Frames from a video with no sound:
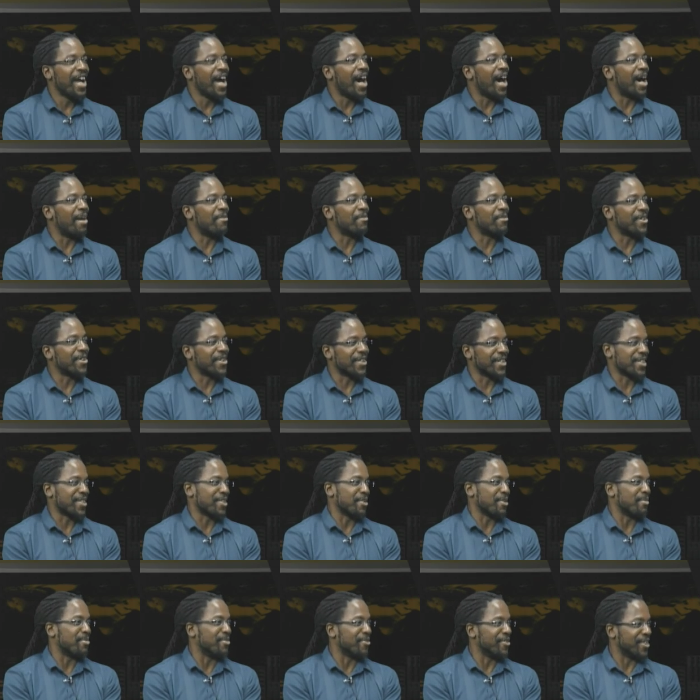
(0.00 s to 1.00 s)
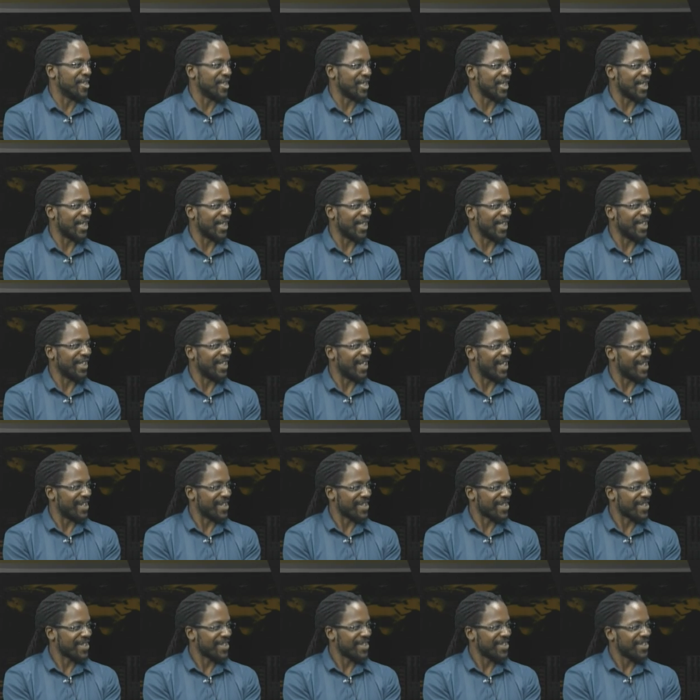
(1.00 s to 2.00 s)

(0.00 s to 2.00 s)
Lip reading: I'm learning to appreciate it, yes.